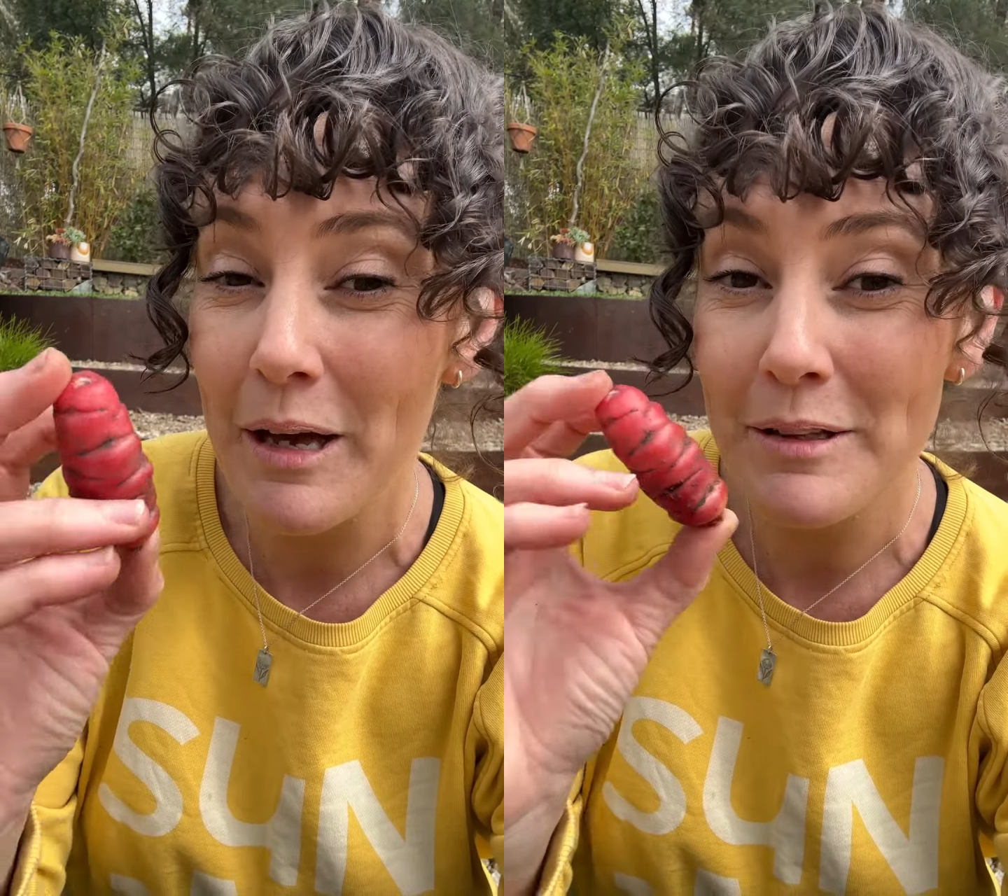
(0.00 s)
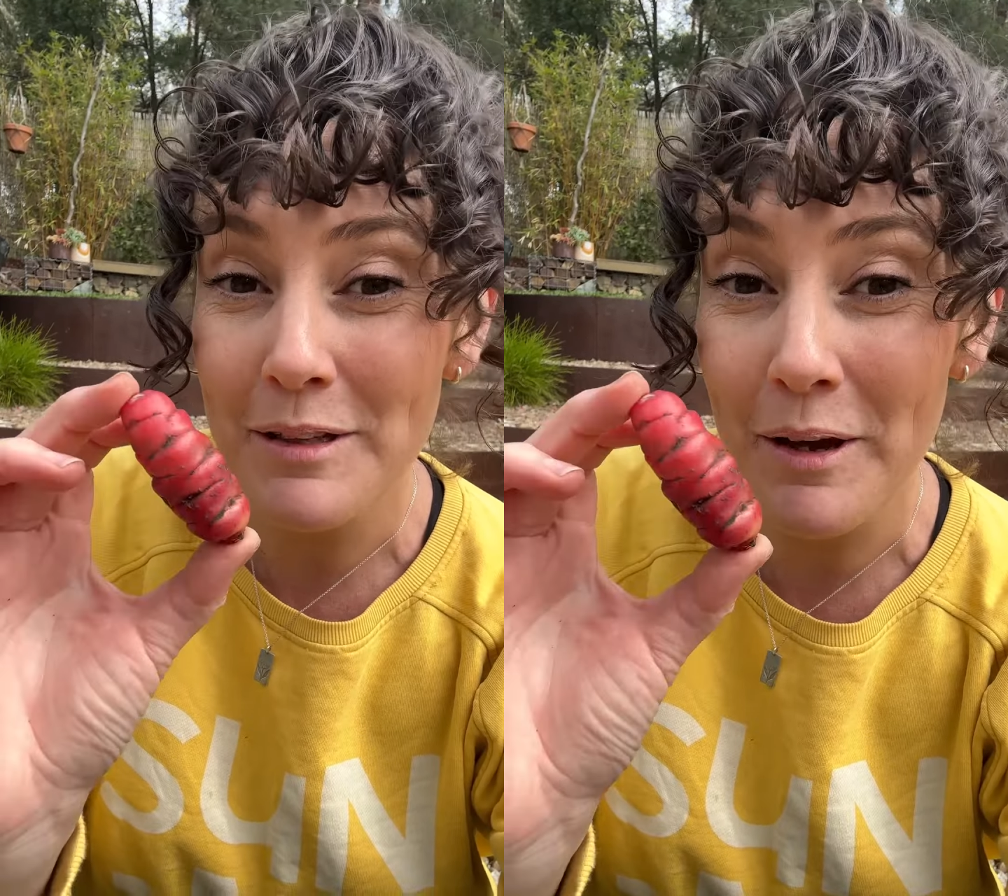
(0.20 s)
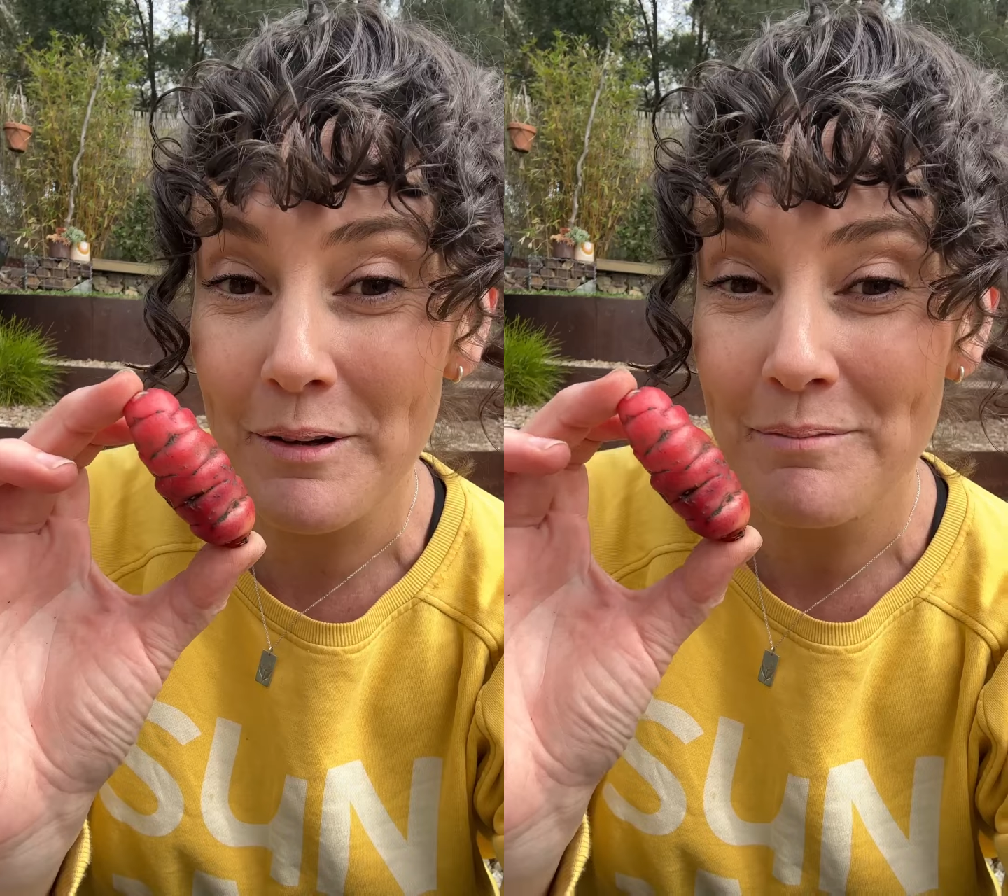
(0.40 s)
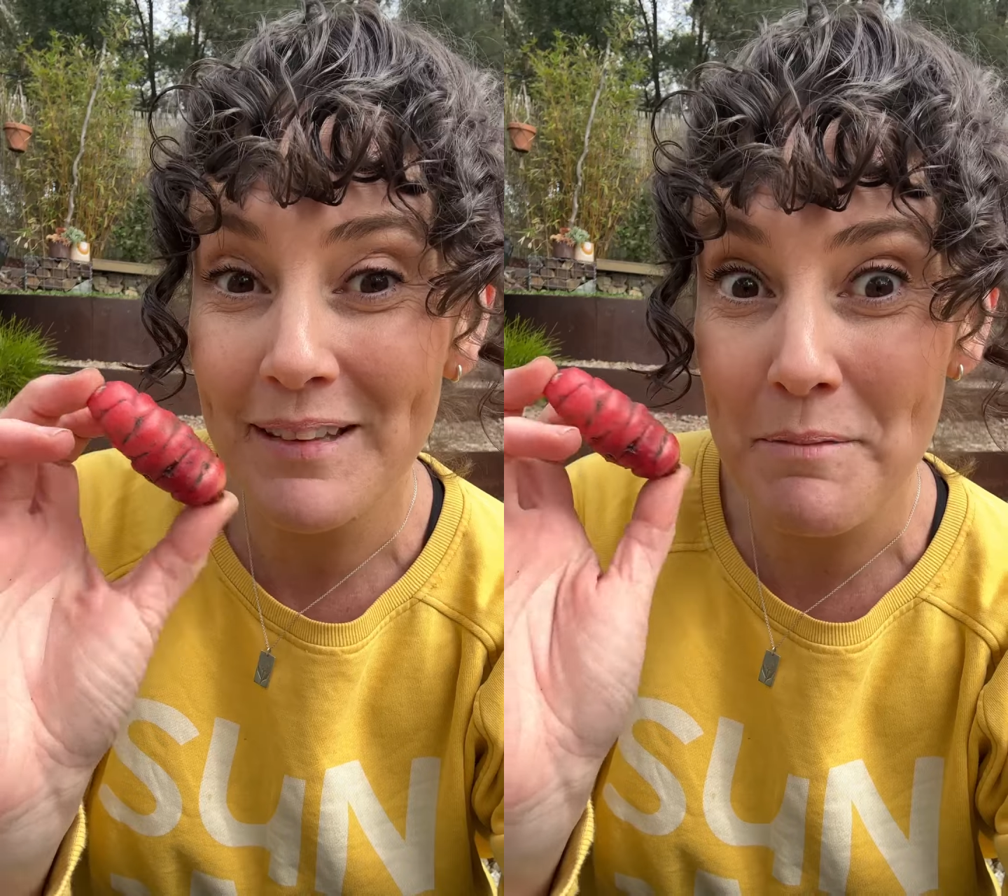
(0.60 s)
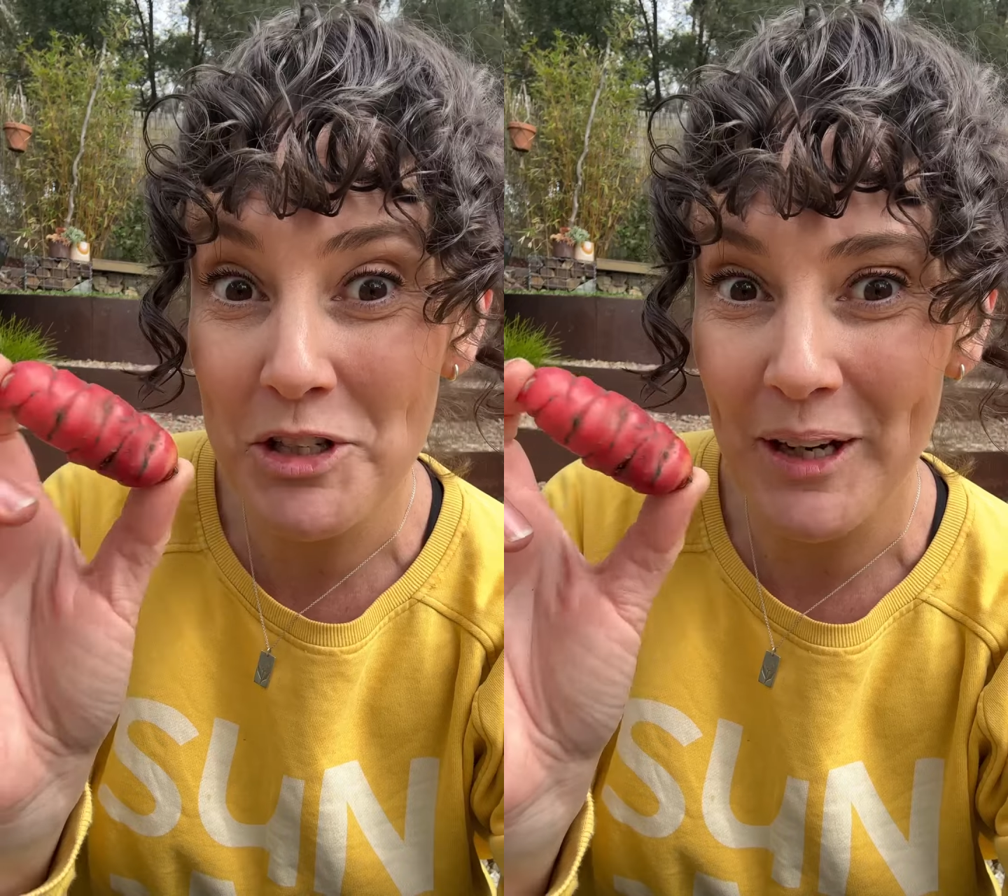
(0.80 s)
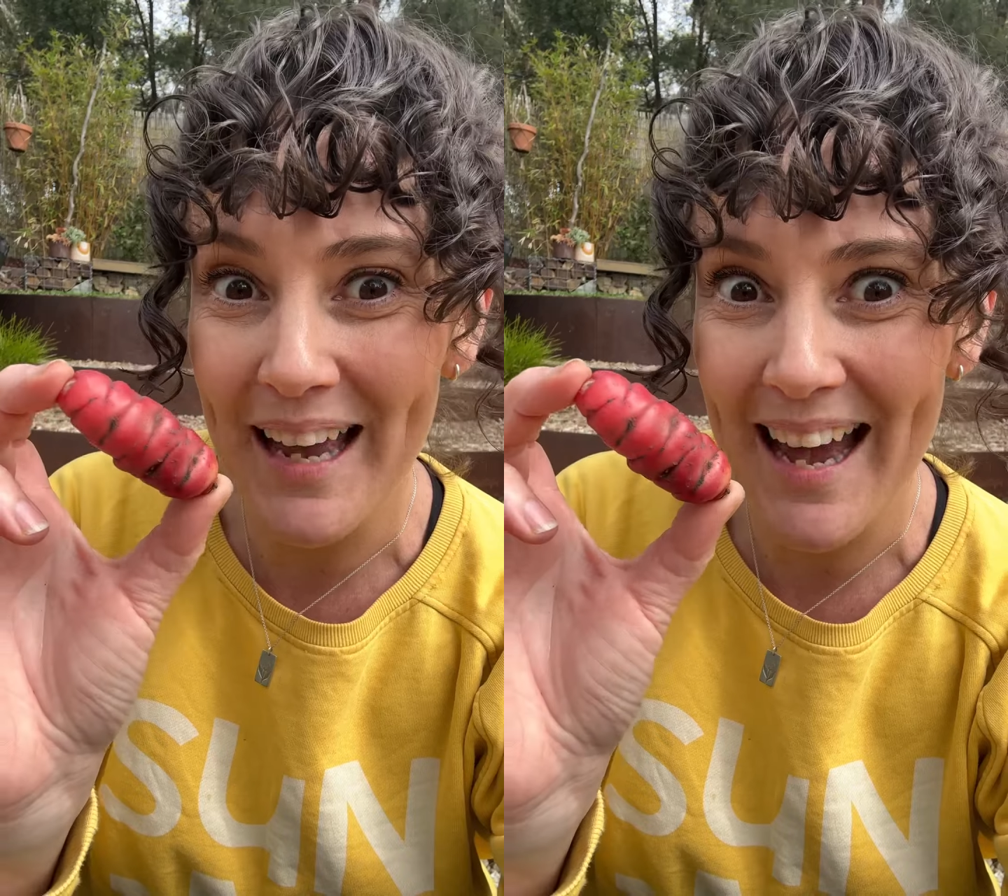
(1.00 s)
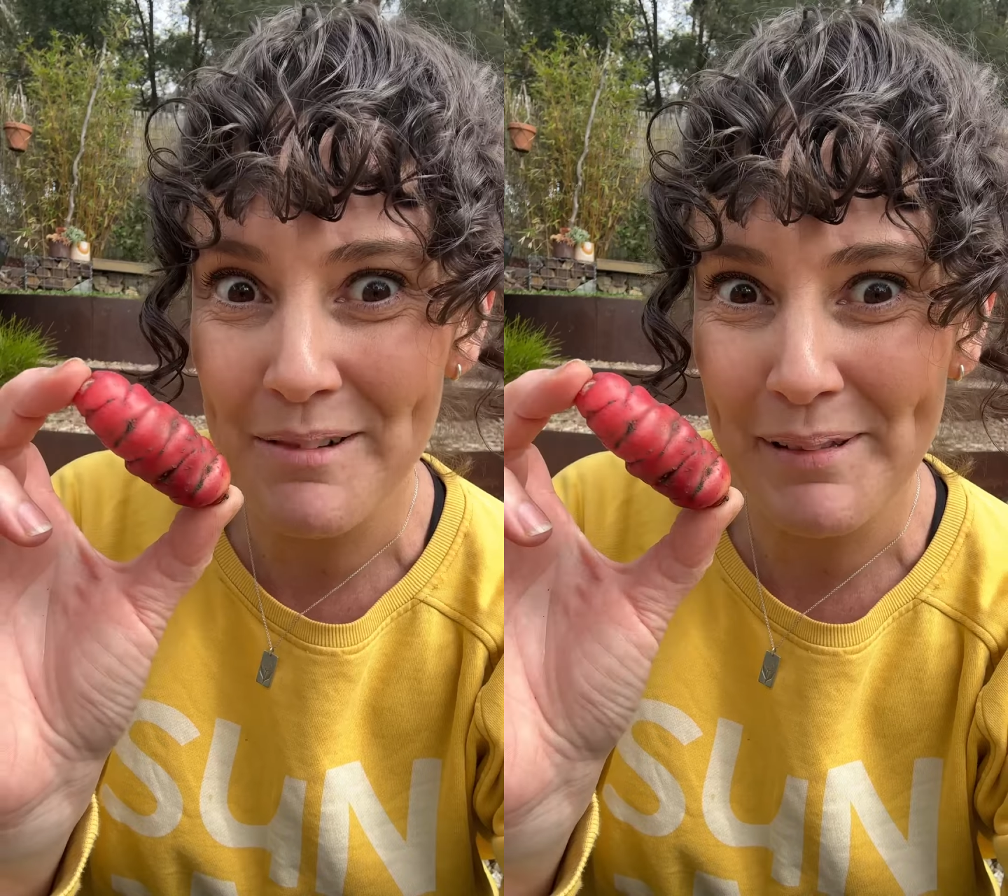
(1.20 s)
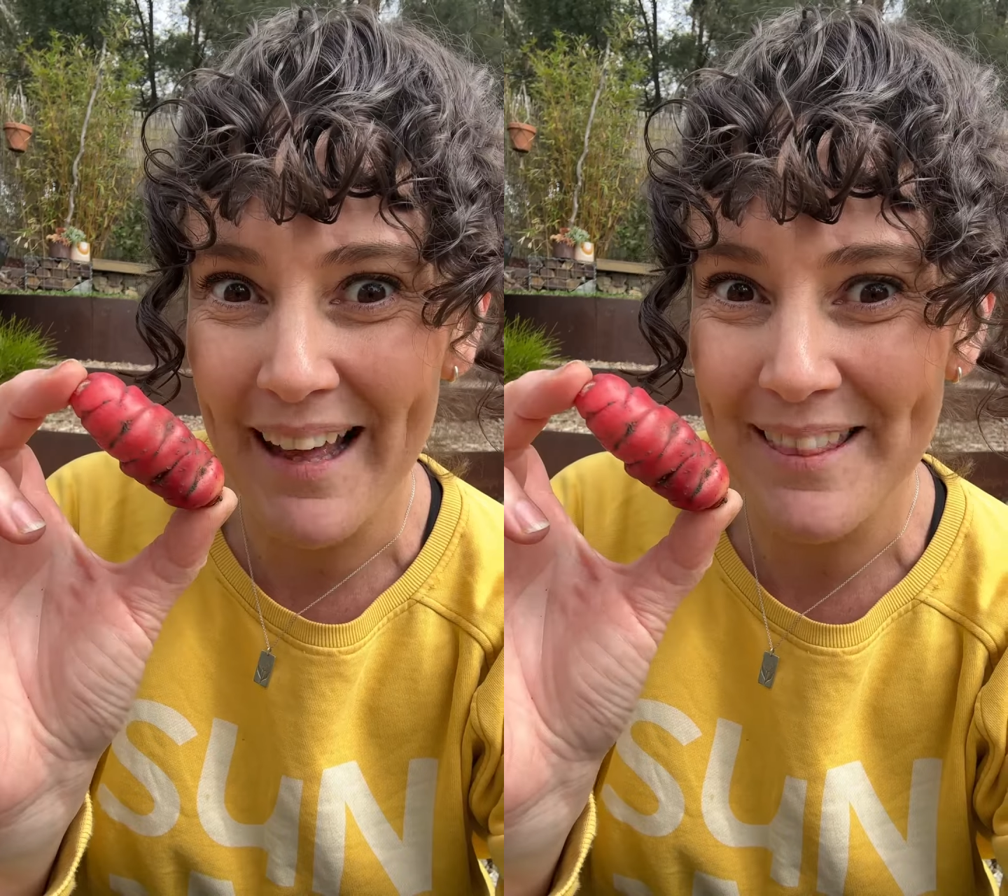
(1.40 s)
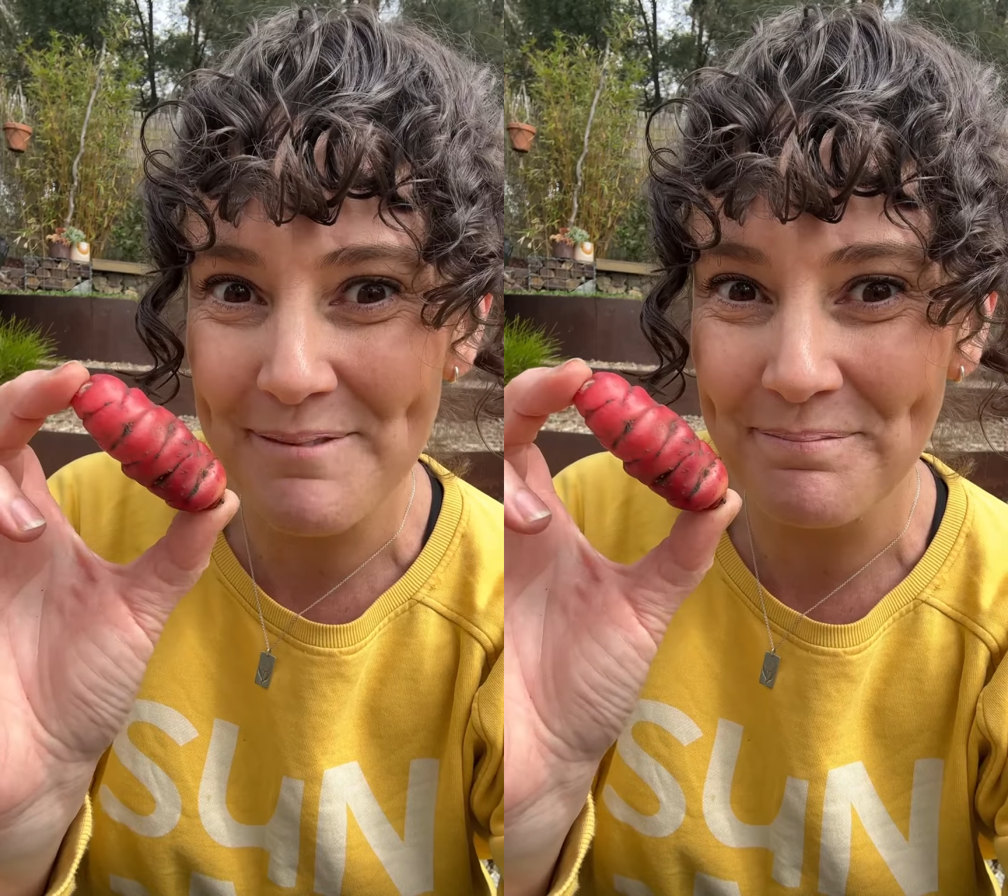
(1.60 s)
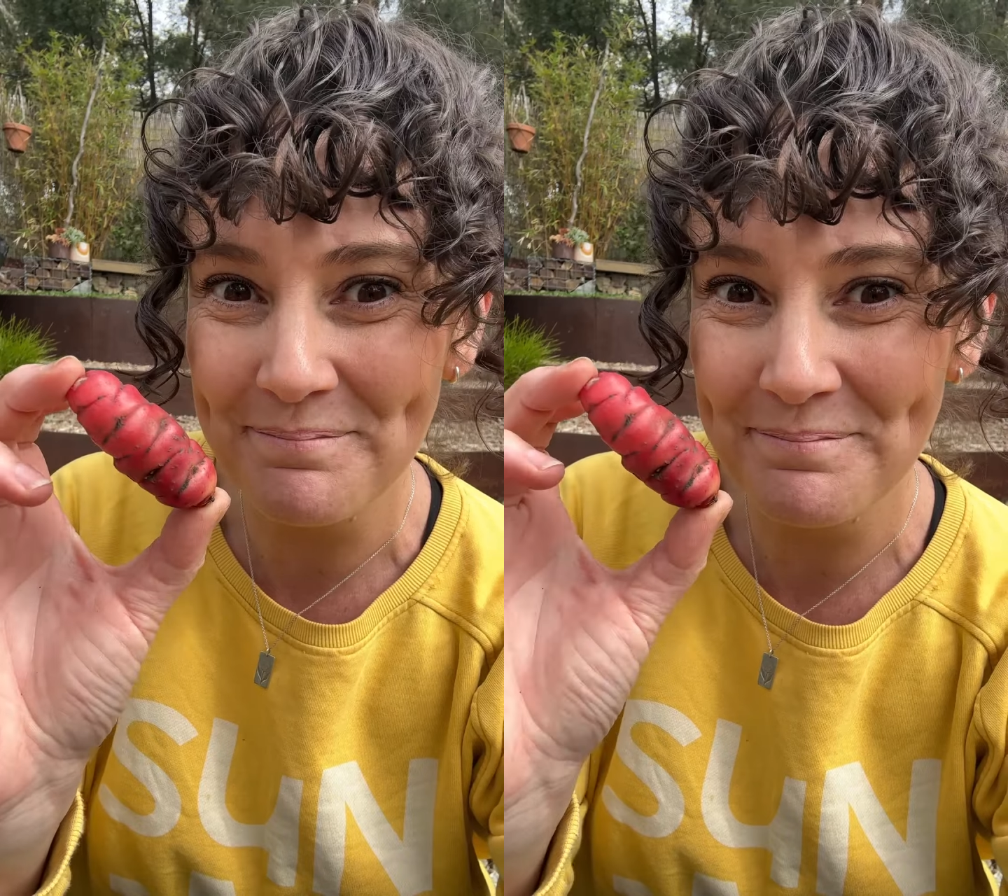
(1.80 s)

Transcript: So let me show you how to plant them.